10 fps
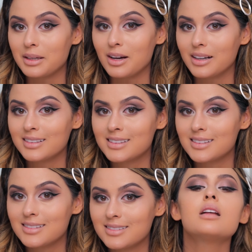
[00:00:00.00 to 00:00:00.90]
to be
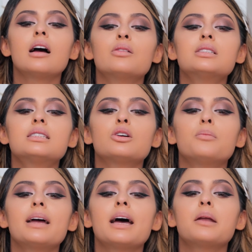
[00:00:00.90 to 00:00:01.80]
honest. I always
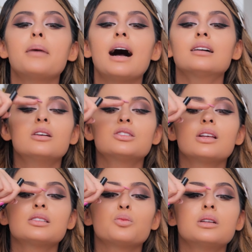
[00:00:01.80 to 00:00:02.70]
tilt my head back, you know,
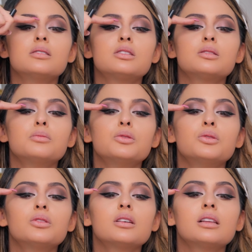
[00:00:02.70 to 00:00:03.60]
so that's one
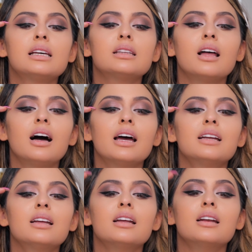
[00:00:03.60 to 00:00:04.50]
smooth, clean
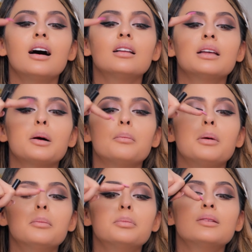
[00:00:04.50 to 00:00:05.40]
line and not like a
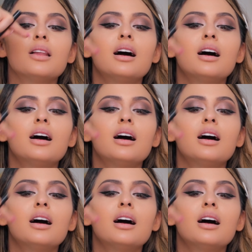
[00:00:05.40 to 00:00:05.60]
bumpy